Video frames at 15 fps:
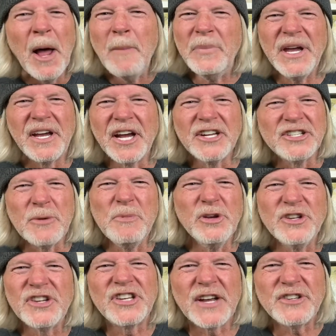because the
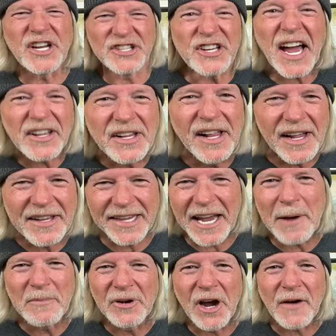music sounds exactly like the
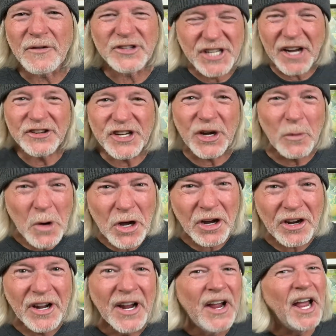album cover tells you it
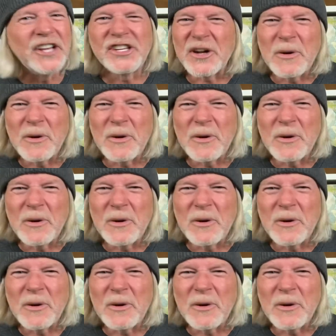would. It's an